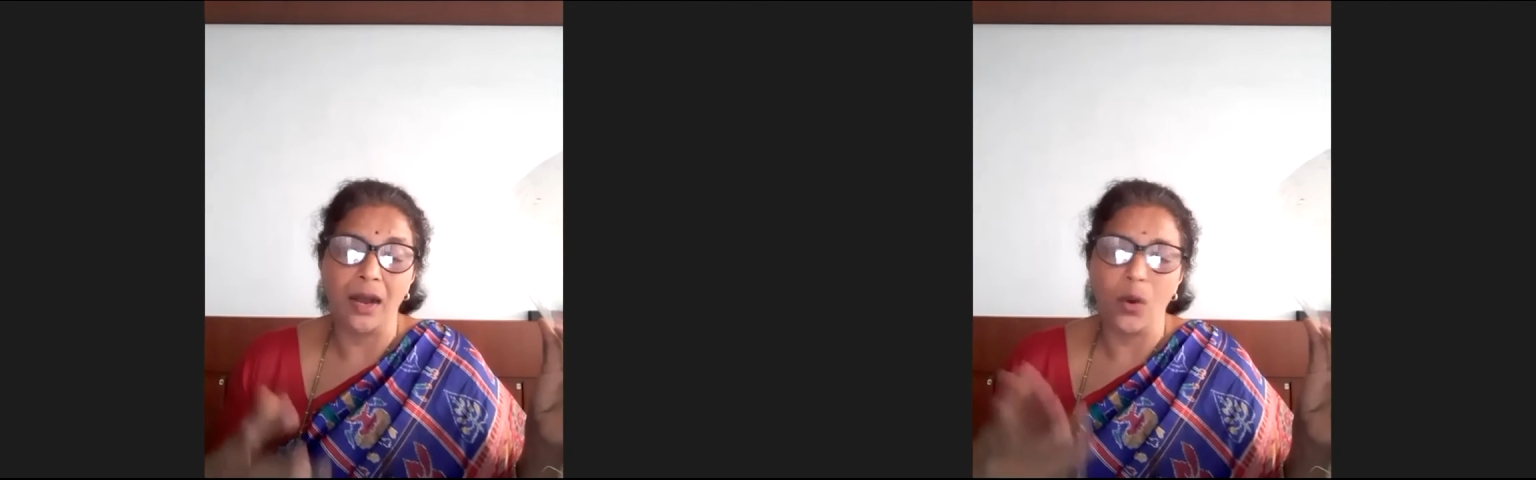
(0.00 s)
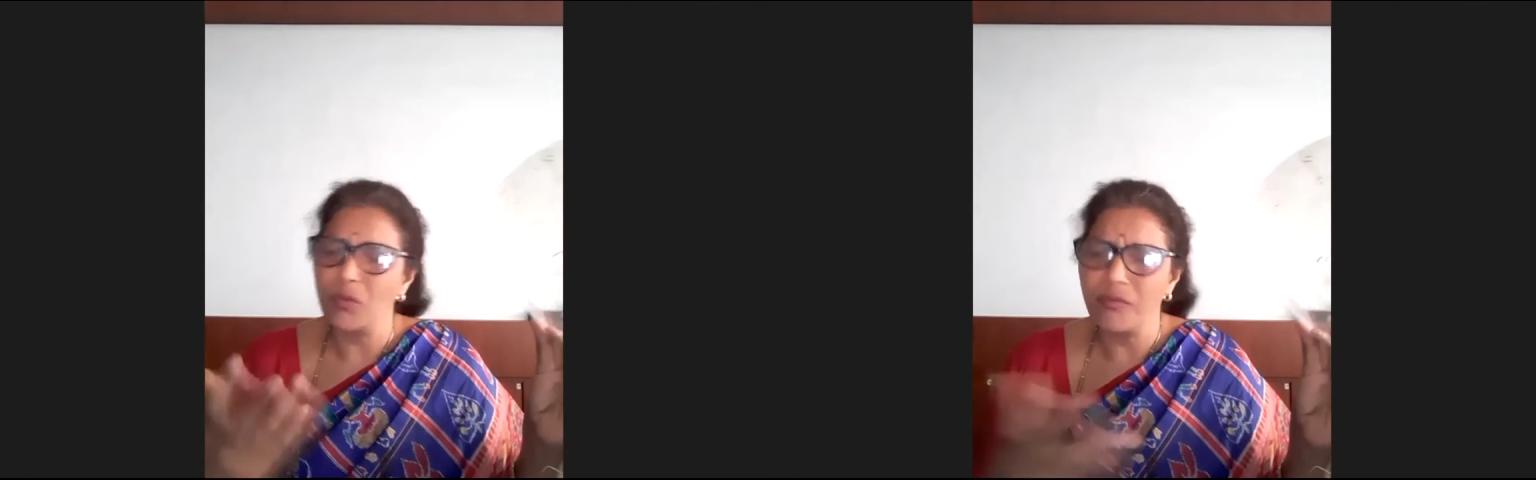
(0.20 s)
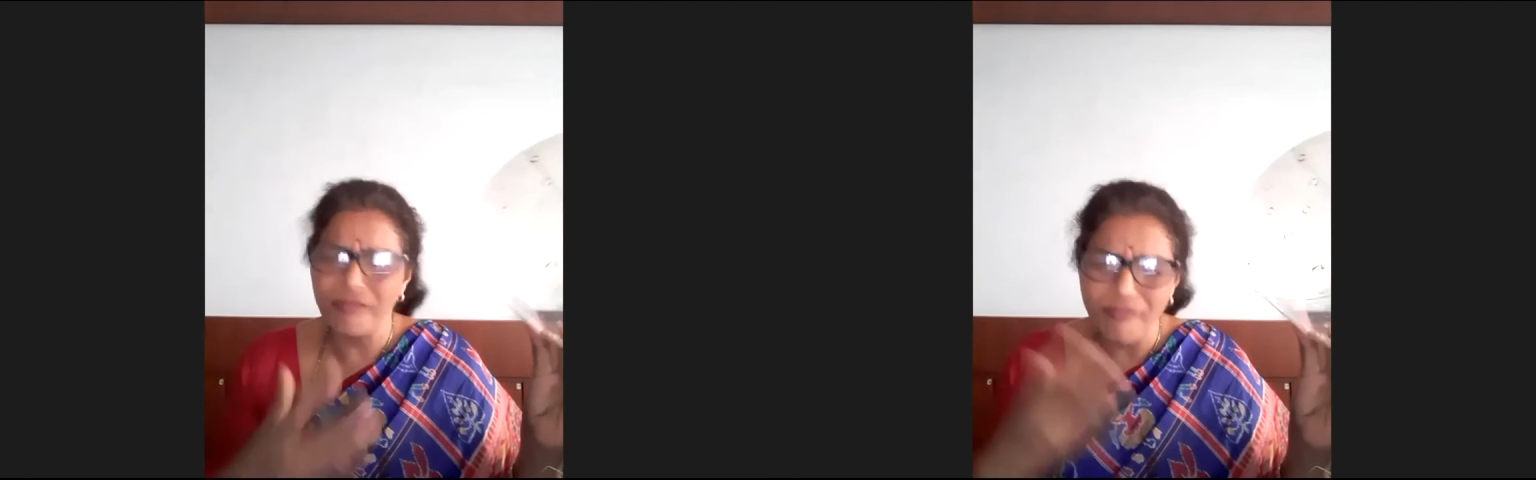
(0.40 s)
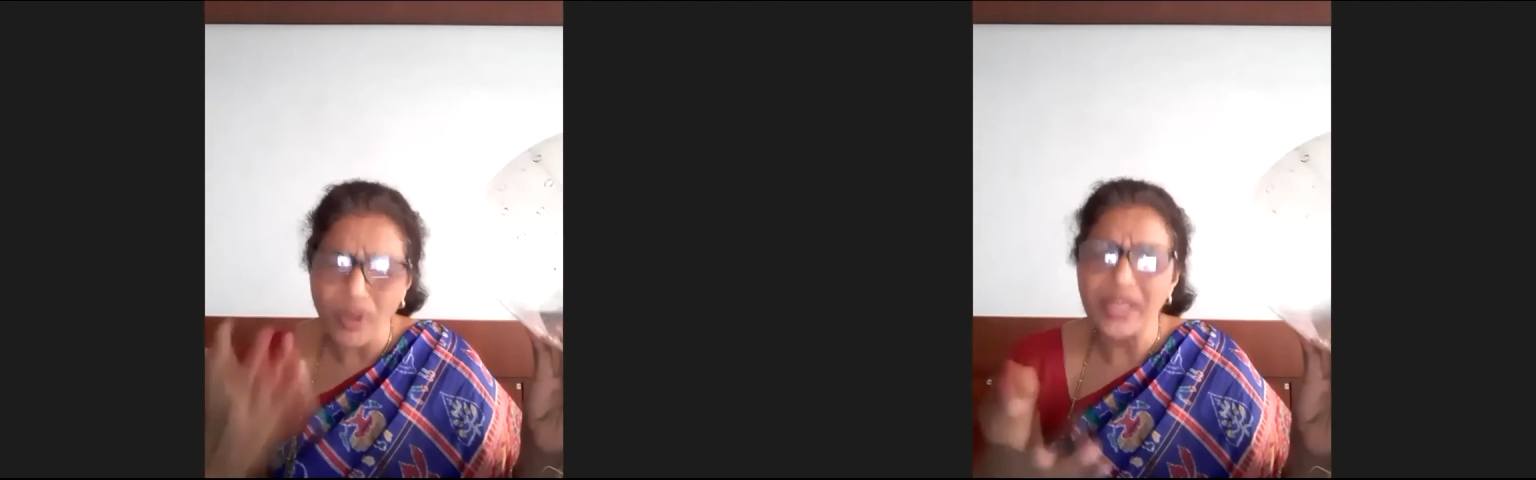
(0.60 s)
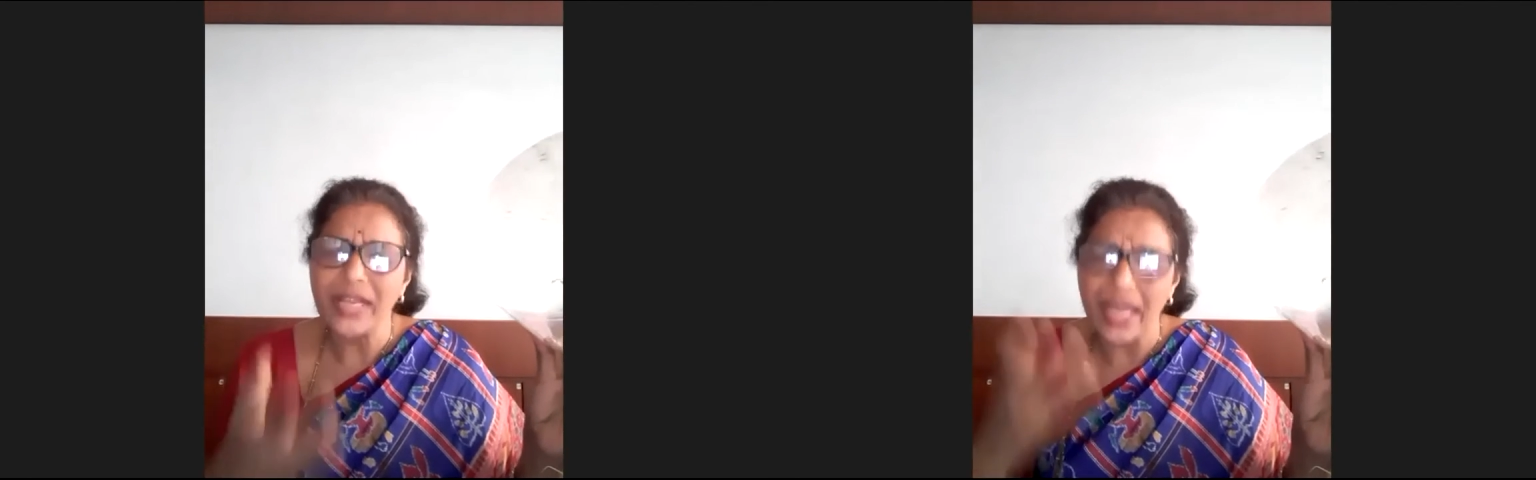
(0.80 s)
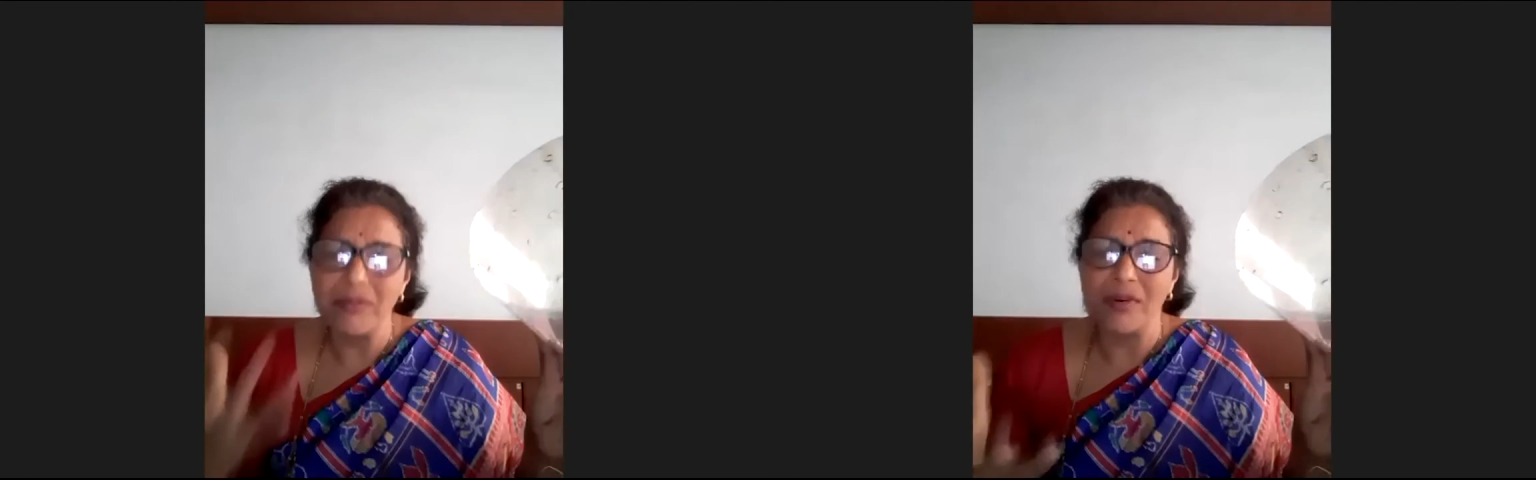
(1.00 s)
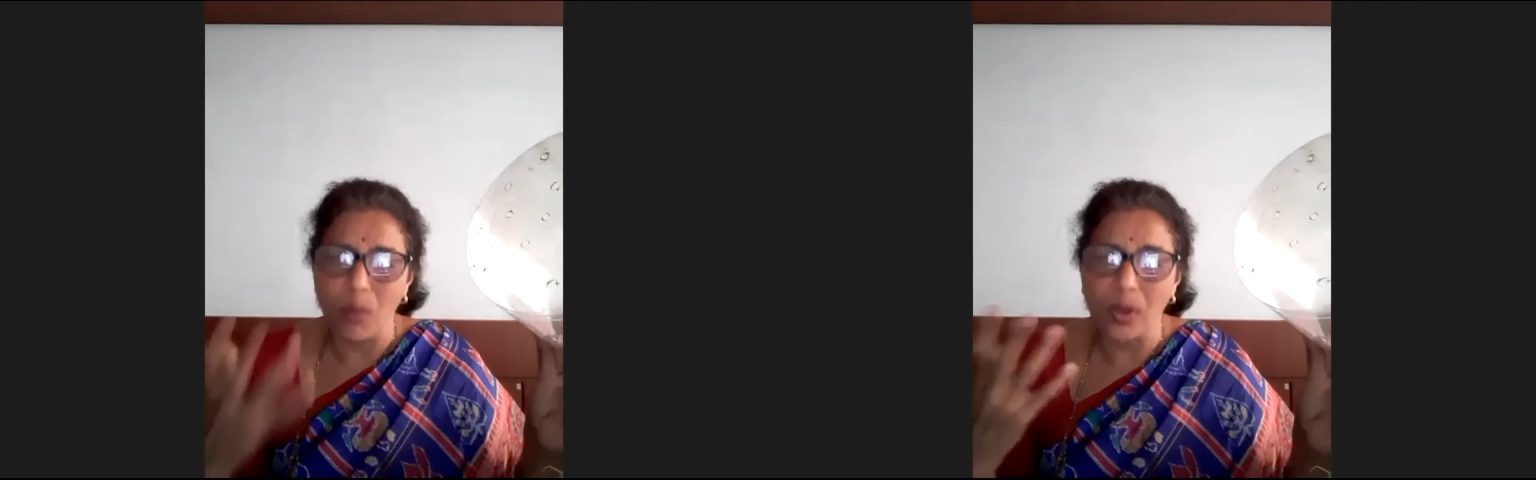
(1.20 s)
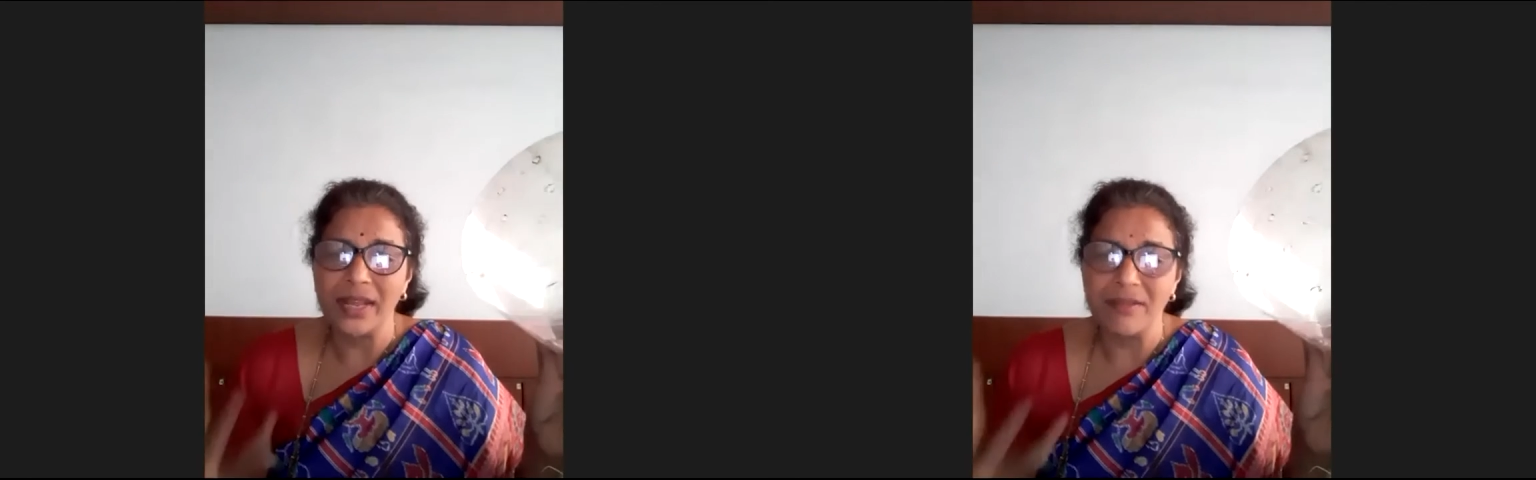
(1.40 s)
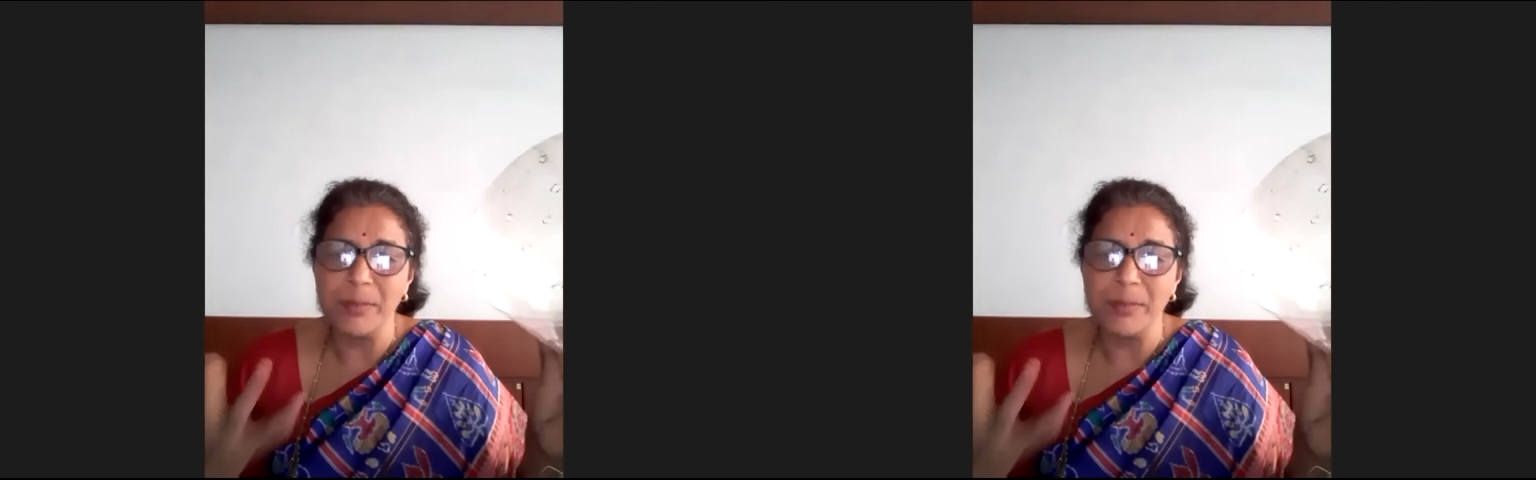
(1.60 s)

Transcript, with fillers: or whatever, whatever